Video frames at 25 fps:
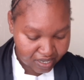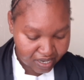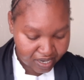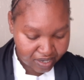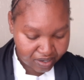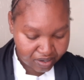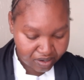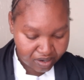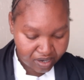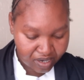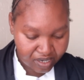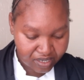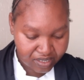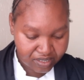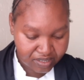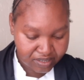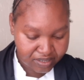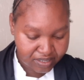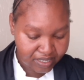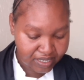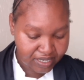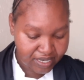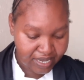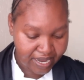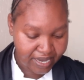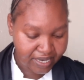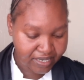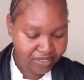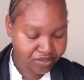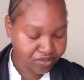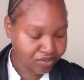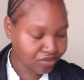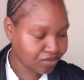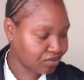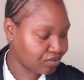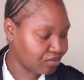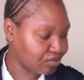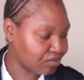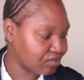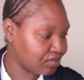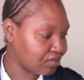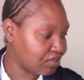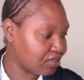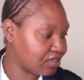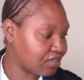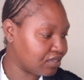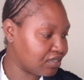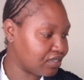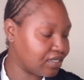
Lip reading: Like, honestly, I don't.